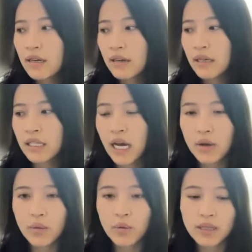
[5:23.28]
And
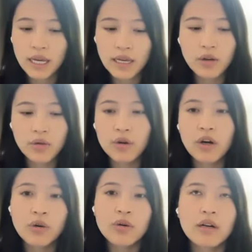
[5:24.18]
then when I grew
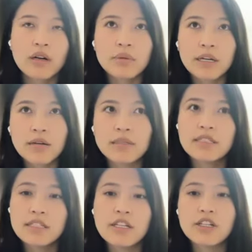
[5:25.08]
older, become a
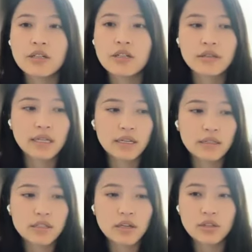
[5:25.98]
teenager, they
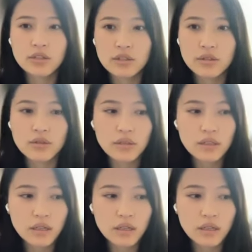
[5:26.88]
start to